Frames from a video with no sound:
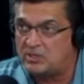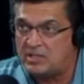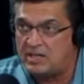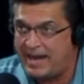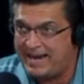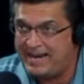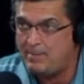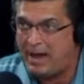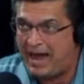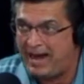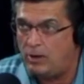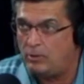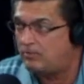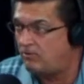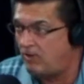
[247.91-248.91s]
name
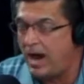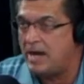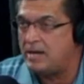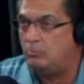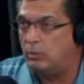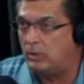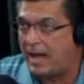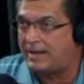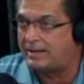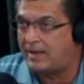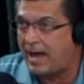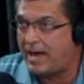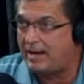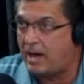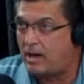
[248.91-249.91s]
out, fine, black
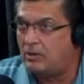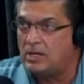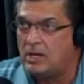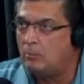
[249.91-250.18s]
that out.